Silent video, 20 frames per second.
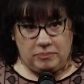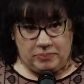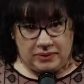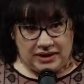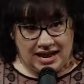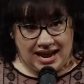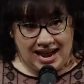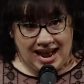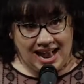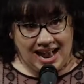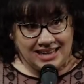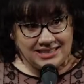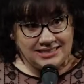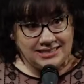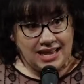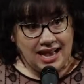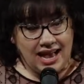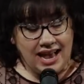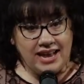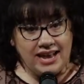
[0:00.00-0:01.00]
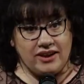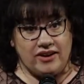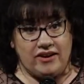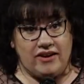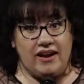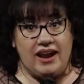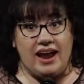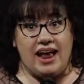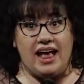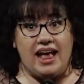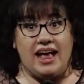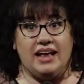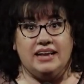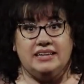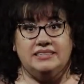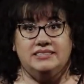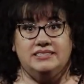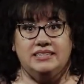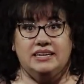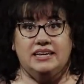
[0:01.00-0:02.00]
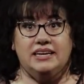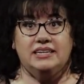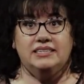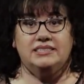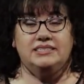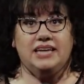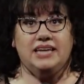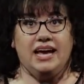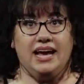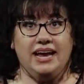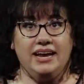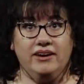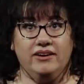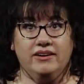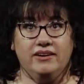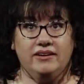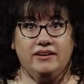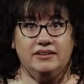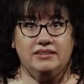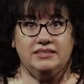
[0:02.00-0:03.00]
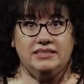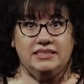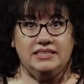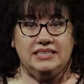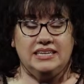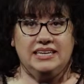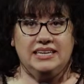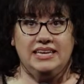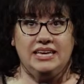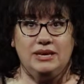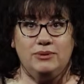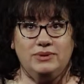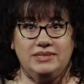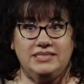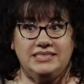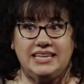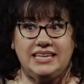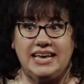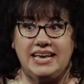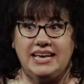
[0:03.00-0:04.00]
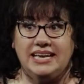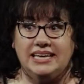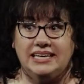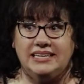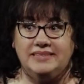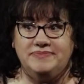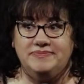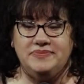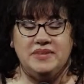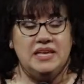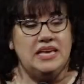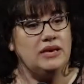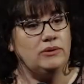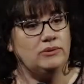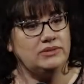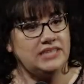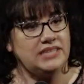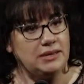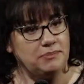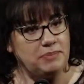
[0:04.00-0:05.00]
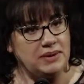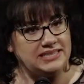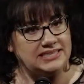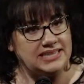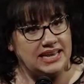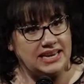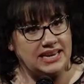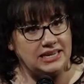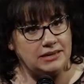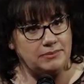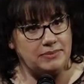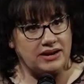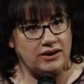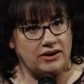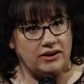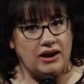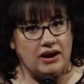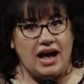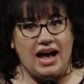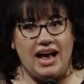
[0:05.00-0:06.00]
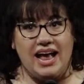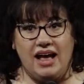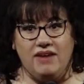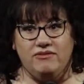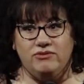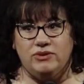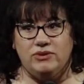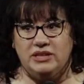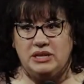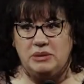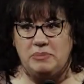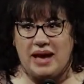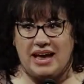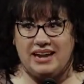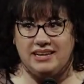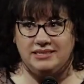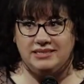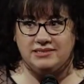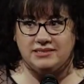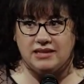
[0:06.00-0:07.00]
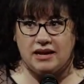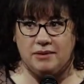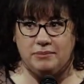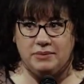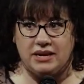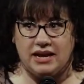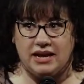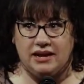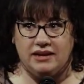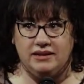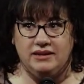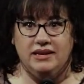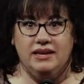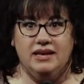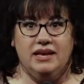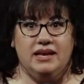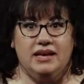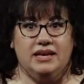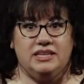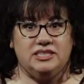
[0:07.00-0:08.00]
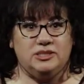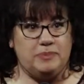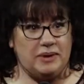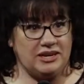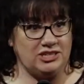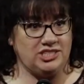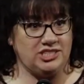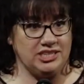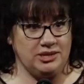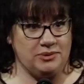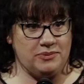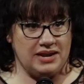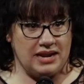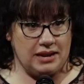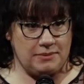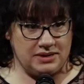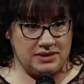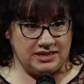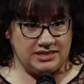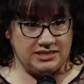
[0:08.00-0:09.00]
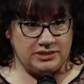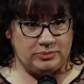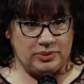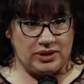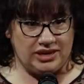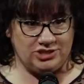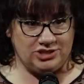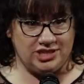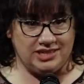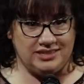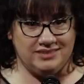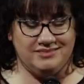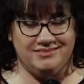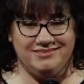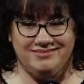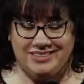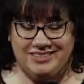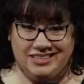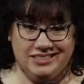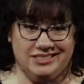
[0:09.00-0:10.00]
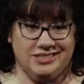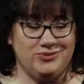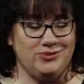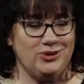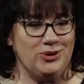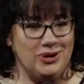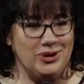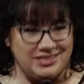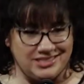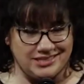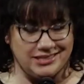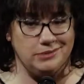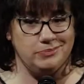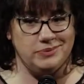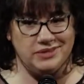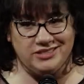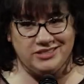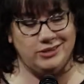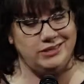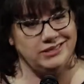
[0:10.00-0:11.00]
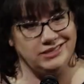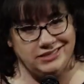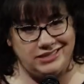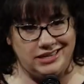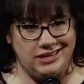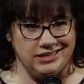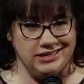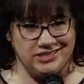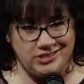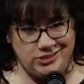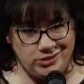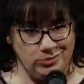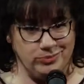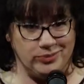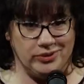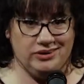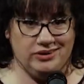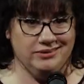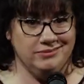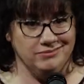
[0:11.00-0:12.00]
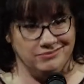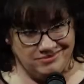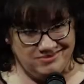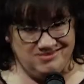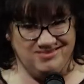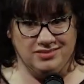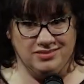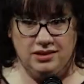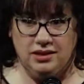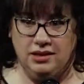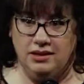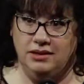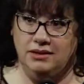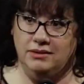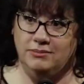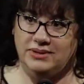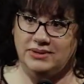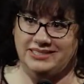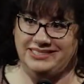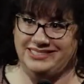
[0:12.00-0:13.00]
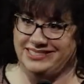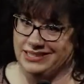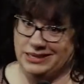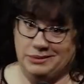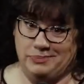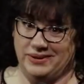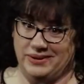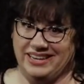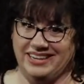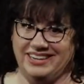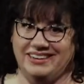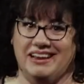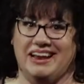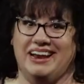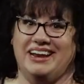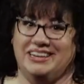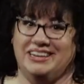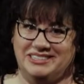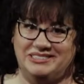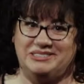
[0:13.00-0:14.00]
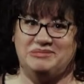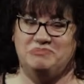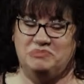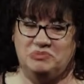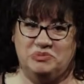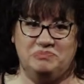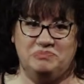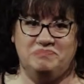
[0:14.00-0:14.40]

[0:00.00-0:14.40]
But I had Tiger, and Tiger, he was like my teddy bear. I have really bad insomnia, especially when I'm in a depression, because of course, sleeping during the day is super, but sleeping at night is